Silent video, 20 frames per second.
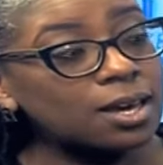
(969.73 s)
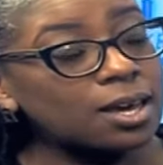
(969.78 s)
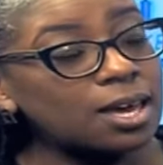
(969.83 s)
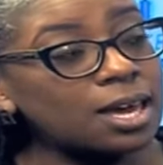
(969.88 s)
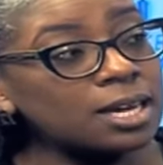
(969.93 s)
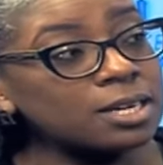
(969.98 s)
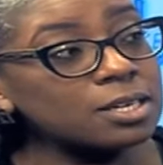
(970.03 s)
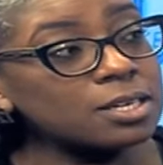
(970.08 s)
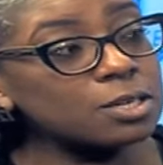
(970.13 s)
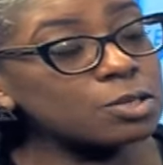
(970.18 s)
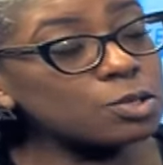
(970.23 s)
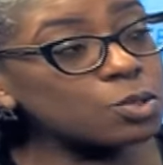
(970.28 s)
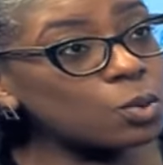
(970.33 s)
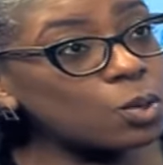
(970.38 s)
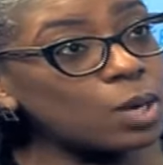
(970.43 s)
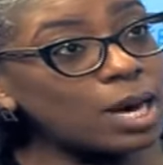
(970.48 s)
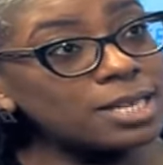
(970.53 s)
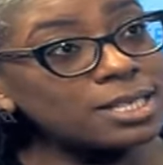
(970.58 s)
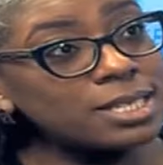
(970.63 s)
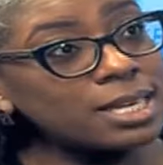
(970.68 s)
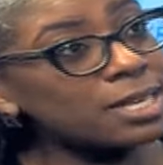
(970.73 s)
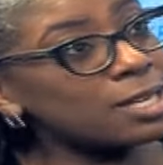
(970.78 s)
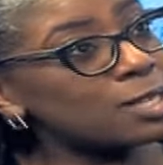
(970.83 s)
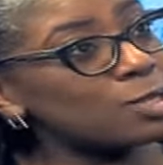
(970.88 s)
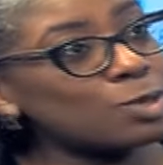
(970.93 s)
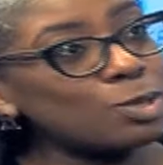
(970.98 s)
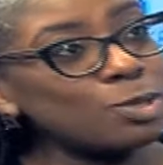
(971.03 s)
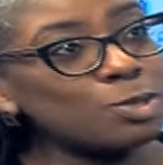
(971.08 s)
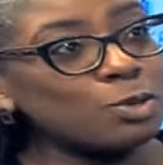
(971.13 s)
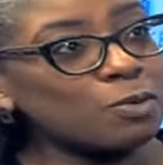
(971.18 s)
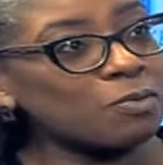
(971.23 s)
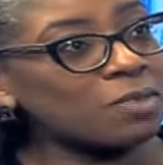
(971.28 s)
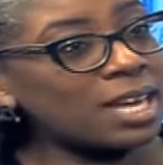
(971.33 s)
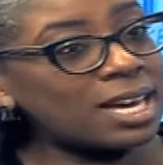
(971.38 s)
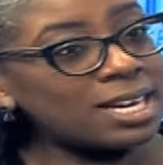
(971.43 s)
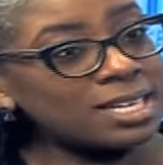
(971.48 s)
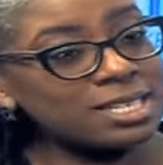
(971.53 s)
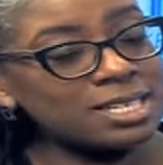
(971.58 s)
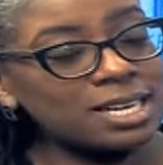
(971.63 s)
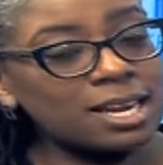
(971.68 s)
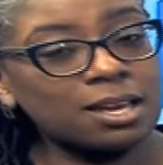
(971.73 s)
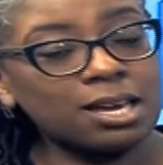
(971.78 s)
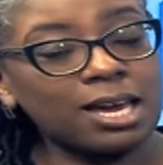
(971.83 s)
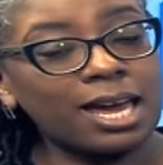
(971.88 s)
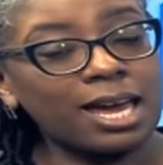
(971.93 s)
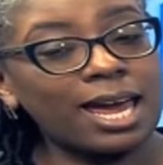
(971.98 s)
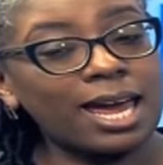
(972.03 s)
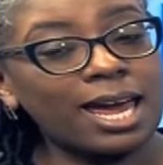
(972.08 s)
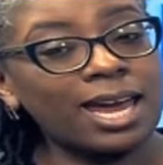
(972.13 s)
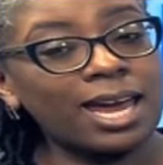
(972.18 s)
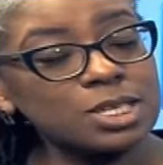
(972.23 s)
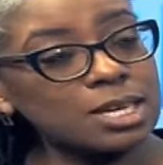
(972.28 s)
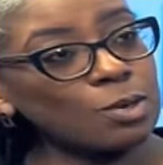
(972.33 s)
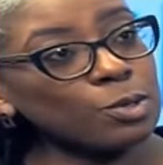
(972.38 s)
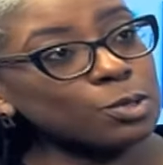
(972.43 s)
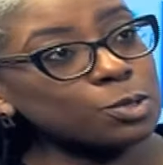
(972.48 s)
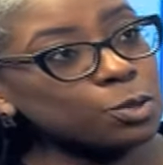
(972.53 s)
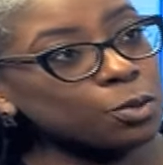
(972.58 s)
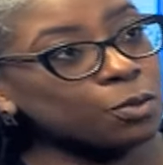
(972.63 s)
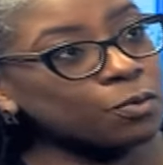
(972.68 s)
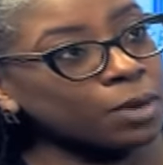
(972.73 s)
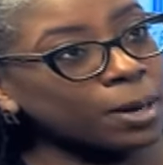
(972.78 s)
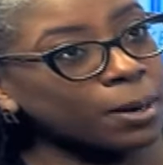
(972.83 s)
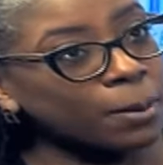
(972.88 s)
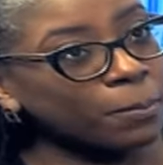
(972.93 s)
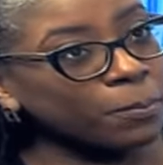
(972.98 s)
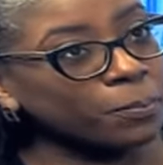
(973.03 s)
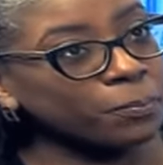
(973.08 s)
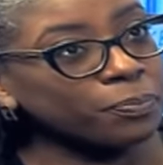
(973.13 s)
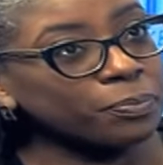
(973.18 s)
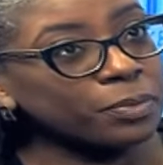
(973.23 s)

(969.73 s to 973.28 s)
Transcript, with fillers: And so as a result of that, like, I got a lot of um,